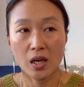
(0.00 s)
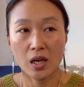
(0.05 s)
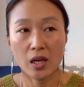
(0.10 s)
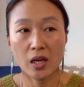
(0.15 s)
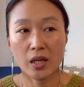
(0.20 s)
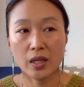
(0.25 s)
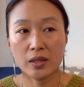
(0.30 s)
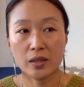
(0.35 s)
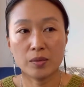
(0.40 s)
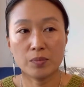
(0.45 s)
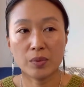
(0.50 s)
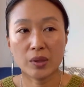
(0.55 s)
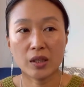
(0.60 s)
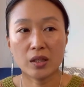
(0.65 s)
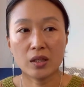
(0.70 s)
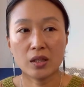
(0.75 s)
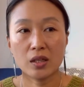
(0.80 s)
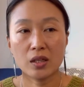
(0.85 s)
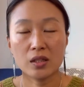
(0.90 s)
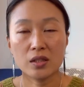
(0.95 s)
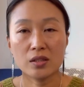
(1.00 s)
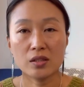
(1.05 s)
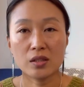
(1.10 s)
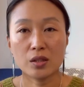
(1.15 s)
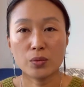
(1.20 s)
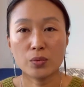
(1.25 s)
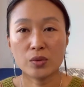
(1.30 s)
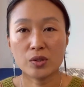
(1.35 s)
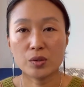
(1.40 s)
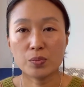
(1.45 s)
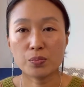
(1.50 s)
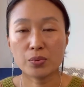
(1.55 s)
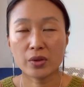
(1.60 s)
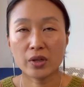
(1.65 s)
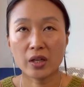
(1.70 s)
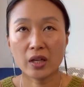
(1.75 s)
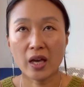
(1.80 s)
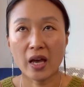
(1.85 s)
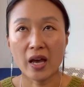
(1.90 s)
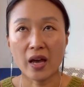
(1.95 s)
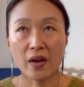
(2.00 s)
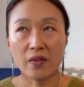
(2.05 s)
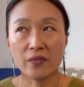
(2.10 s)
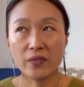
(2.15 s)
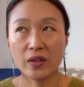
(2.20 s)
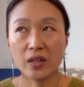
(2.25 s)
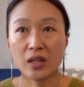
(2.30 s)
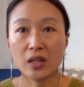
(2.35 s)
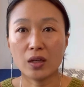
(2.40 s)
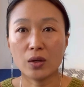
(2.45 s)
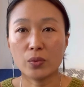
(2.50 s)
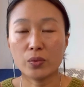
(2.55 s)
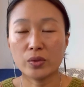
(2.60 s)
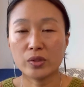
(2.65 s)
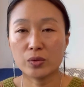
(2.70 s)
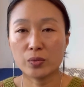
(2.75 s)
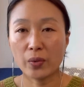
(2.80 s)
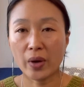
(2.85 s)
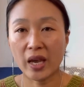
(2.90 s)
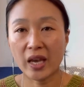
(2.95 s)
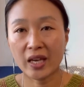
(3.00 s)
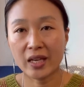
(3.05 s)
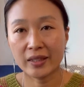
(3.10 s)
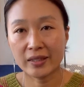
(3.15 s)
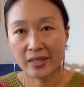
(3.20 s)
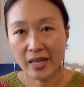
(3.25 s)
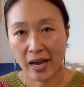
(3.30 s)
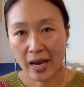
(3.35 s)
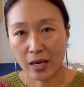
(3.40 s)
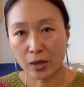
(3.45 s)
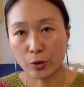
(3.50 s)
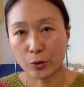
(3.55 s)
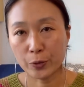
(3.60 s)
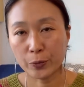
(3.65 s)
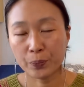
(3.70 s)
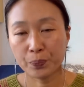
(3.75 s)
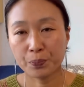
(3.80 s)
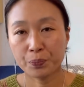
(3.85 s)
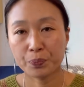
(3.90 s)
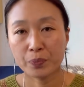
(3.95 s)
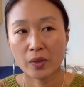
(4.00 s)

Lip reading: And because it was pretty heavy, it was weighing down.